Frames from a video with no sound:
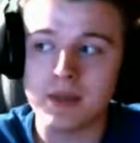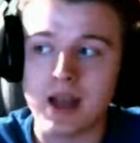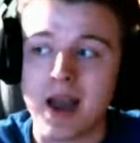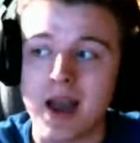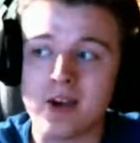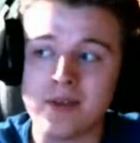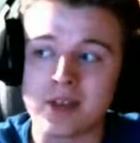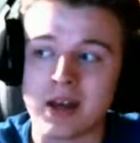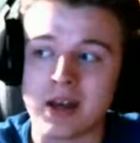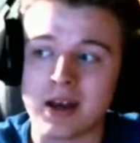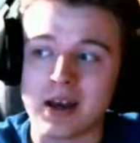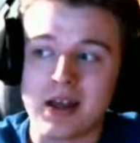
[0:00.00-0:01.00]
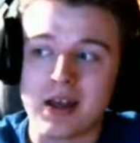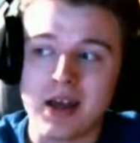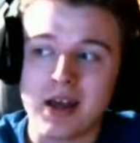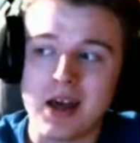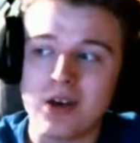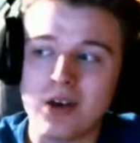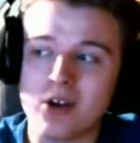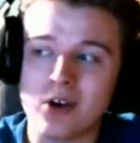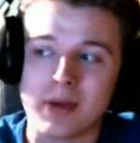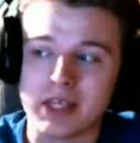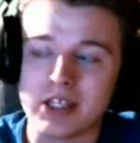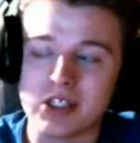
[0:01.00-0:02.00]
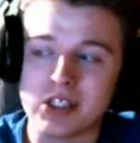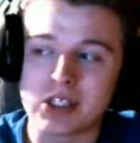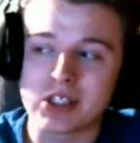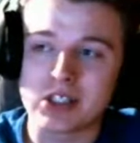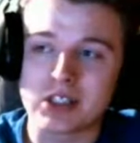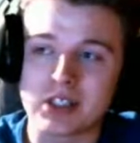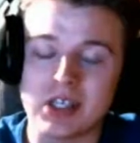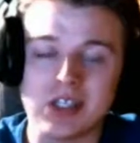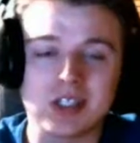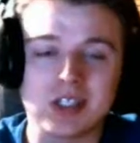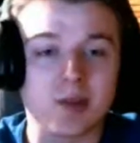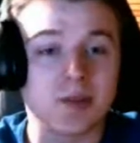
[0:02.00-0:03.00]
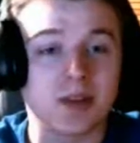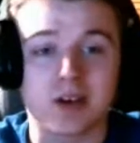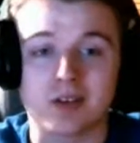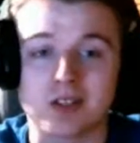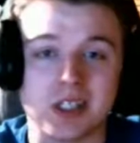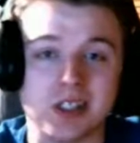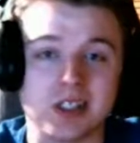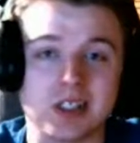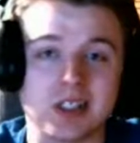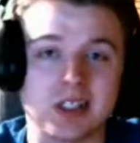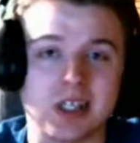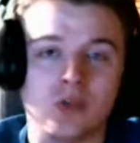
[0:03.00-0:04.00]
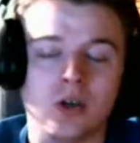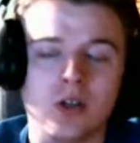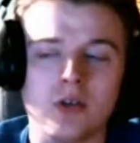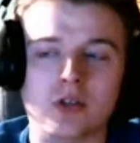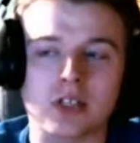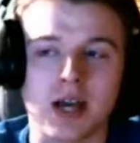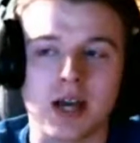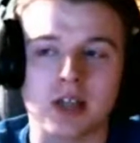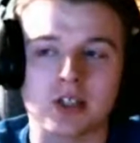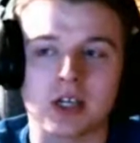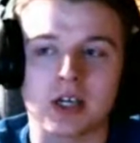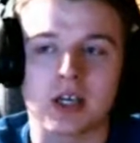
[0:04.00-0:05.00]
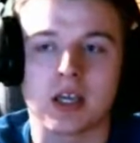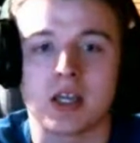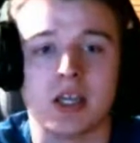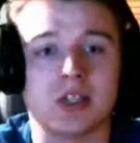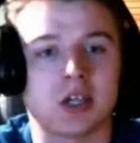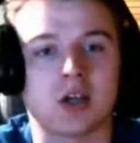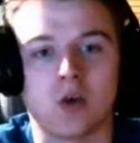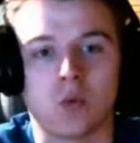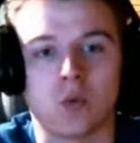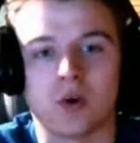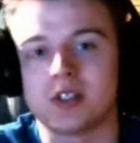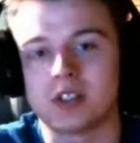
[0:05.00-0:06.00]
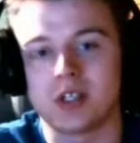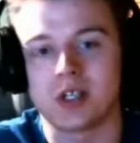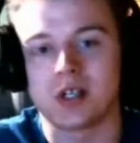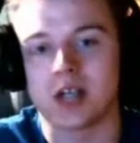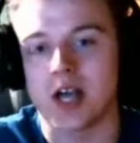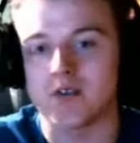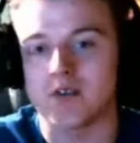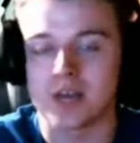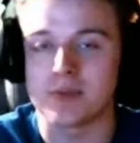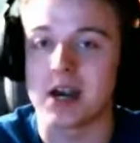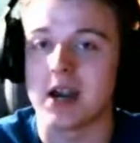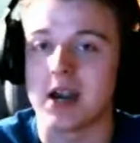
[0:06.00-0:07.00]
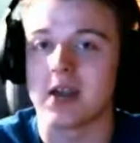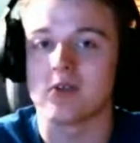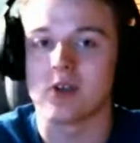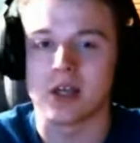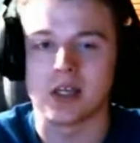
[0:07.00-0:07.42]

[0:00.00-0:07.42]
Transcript: I don't know, man. He's something else. He's one of those guys. Like, again, he's like a once in a lifetime guy, right?